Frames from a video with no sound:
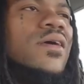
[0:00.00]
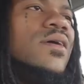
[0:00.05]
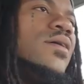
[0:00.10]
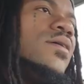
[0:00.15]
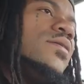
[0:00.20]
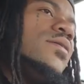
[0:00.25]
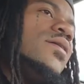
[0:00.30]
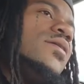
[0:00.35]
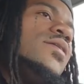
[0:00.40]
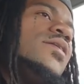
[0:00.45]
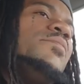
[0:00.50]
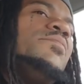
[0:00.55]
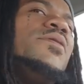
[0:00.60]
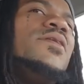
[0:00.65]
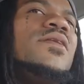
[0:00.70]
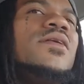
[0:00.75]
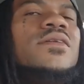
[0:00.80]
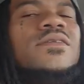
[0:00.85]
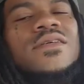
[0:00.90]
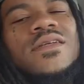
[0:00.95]
Yeah, get that double
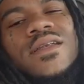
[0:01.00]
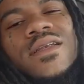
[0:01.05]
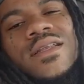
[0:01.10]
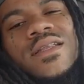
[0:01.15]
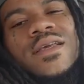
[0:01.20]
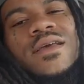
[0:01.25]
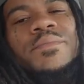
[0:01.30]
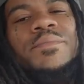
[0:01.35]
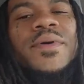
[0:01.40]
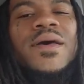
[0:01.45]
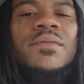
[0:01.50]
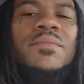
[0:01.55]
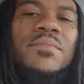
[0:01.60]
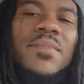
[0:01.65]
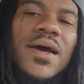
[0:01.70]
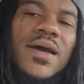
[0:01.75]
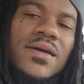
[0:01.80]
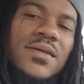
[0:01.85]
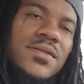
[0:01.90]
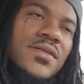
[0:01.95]
digit under your belt,
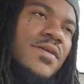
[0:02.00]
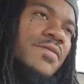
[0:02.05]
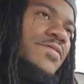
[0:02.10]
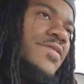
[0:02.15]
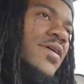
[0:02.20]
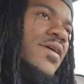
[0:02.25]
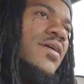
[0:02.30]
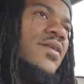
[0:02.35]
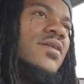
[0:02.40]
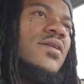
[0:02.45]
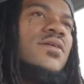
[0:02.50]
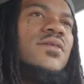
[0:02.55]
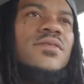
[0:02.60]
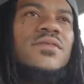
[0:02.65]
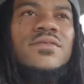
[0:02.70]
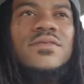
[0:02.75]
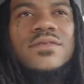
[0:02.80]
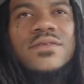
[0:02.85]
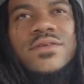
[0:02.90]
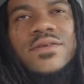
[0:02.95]
man. Tough ass nigga.
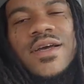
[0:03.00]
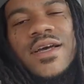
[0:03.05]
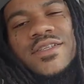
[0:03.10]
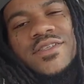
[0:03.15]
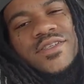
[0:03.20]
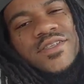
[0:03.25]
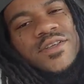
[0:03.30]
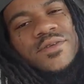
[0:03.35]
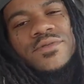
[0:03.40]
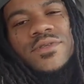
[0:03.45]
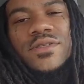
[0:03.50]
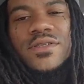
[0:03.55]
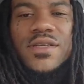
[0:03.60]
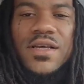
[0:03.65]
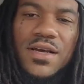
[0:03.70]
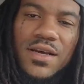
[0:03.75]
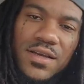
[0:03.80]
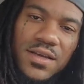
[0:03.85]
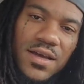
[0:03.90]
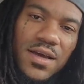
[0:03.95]
You got your soldier
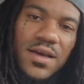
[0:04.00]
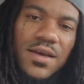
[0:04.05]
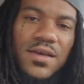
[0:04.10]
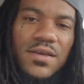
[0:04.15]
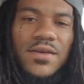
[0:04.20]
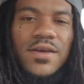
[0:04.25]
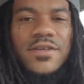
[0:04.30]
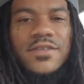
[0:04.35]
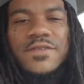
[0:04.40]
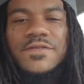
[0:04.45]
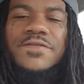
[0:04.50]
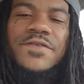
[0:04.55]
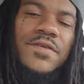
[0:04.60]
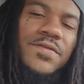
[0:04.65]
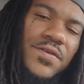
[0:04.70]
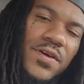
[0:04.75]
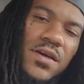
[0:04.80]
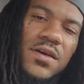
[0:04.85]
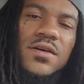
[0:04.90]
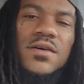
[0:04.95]
sign yet? You got your
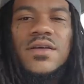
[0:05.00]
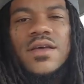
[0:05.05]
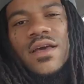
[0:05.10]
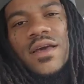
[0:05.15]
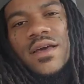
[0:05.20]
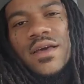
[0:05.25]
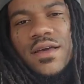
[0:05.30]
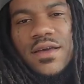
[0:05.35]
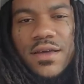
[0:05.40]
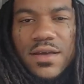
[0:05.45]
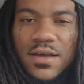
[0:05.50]
fifth kid yet?